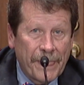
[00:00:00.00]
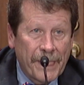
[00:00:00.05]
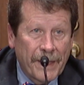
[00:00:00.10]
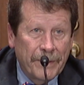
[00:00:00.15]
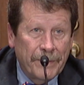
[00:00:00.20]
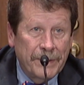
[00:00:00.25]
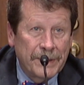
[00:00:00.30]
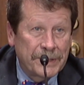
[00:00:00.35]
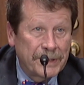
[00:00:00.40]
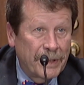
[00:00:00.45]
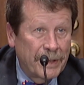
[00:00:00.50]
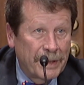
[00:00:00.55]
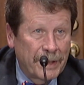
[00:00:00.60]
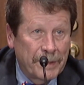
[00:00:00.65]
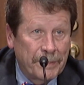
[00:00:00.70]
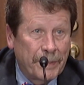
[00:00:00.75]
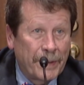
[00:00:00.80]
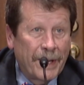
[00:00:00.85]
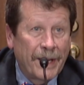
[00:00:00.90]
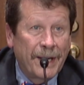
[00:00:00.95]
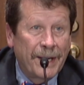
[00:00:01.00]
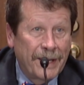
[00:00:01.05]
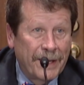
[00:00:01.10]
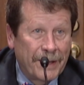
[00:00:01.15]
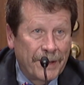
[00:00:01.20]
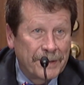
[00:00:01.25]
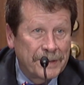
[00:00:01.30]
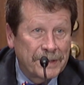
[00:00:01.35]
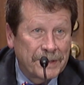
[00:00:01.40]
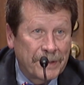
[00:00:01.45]
We're certainly planning
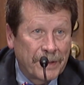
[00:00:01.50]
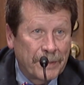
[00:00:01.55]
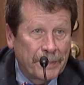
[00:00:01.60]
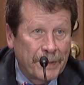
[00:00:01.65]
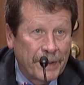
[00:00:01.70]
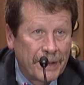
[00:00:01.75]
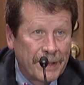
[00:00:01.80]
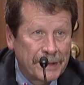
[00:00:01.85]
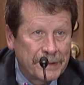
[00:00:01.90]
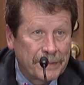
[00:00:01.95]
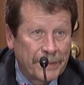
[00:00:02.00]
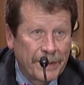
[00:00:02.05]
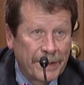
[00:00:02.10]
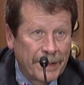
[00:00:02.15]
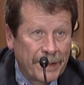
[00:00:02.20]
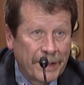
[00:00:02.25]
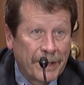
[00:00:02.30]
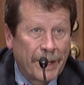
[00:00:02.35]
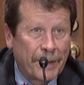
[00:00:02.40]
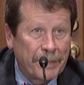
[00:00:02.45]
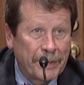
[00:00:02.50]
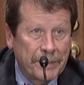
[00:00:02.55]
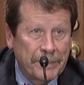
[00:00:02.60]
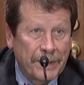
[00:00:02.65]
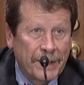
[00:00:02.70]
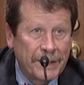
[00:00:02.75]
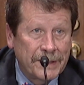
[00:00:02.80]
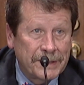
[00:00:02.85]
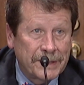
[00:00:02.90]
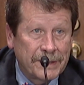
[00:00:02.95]
on a surplus within a couple of
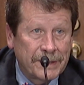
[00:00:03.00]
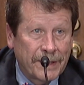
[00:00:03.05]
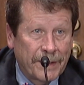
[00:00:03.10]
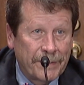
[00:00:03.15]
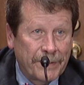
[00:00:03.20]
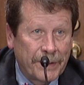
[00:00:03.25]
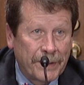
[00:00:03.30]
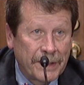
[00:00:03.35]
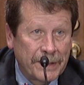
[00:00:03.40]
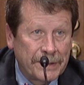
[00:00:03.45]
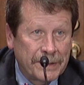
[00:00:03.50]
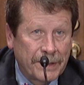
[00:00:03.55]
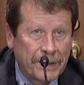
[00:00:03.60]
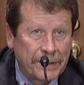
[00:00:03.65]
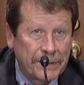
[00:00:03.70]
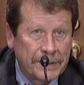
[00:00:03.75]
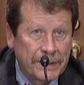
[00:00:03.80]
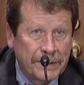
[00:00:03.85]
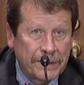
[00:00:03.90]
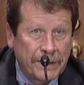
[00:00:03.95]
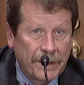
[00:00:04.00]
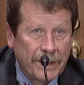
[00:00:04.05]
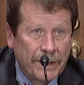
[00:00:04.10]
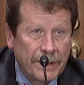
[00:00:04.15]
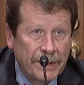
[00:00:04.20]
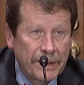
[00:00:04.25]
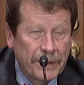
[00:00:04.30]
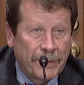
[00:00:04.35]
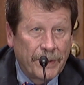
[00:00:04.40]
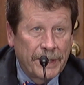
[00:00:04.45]
months, as I've already told you.
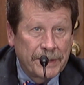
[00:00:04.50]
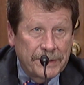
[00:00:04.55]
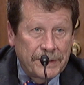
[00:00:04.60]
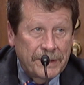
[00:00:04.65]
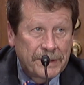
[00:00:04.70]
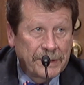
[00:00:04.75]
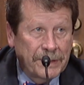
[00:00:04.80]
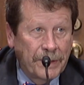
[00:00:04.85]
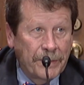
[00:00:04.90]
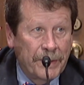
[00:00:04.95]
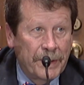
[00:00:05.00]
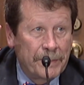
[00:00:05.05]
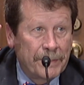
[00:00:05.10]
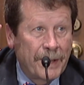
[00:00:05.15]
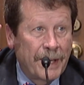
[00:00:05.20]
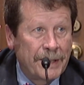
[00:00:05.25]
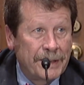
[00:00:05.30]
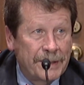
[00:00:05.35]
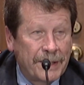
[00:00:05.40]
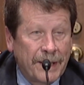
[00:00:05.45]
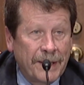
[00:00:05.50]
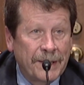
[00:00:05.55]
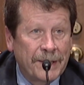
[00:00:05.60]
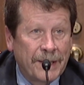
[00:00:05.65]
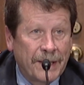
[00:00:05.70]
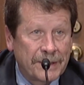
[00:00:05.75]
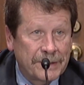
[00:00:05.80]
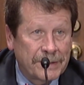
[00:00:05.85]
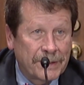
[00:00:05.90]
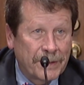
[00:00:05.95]
The question is, should we maintain
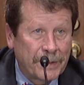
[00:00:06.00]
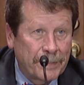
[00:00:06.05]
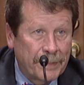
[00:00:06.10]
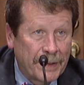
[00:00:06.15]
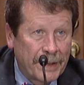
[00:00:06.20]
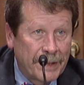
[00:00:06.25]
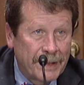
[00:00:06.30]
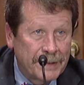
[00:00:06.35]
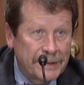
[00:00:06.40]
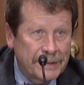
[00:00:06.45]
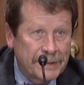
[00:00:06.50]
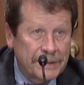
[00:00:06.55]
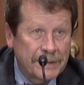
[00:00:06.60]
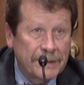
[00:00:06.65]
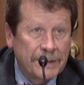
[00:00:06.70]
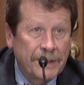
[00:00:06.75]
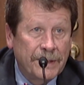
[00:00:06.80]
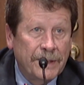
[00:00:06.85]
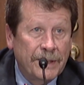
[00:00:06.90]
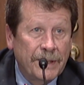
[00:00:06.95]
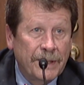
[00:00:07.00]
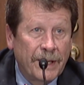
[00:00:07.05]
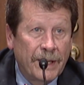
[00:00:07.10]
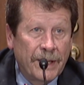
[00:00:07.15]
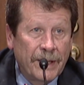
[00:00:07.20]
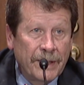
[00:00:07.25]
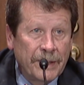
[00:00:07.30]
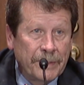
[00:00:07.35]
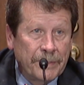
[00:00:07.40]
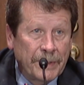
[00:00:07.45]
that surplus
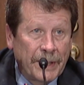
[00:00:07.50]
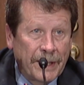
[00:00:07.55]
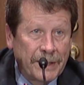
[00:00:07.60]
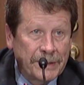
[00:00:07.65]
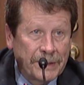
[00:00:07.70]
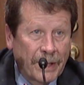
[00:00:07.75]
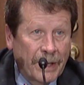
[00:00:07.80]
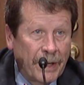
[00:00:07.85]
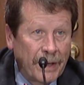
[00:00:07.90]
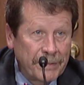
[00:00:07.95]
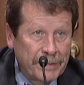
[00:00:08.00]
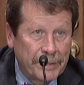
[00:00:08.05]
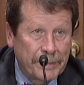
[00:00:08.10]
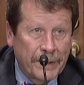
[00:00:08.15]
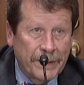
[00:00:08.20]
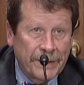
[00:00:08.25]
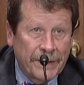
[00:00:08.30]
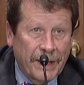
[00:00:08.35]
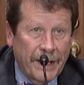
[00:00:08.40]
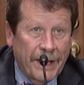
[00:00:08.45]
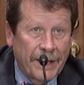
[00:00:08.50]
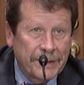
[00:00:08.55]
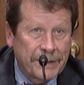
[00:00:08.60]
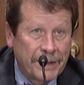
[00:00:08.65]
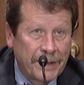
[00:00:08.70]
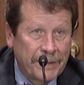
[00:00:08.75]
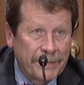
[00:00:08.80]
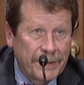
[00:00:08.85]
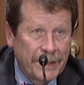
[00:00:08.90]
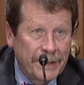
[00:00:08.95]
as a government
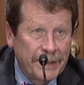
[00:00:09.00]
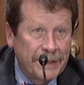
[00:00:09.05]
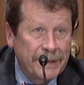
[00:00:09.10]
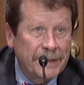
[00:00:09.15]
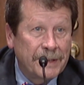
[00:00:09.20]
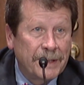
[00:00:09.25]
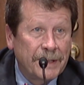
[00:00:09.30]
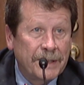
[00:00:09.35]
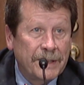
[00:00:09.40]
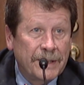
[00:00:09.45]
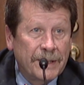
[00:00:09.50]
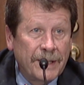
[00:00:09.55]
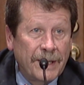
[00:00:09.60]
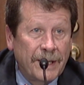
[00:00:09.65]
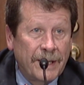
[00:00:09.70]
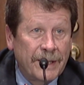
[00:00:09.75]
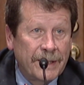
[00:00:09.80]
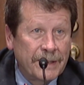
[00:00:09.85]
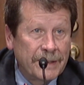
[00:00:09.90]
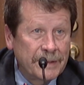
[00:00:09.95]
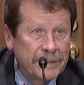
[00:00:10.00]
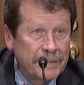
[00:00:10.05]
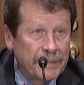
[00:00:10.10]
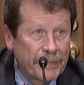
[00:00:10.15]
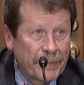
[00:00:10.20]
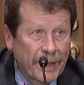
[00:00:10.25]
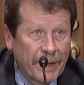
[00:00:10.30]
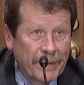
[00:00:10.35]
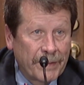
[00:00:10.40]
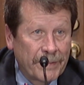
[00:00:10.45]
activity for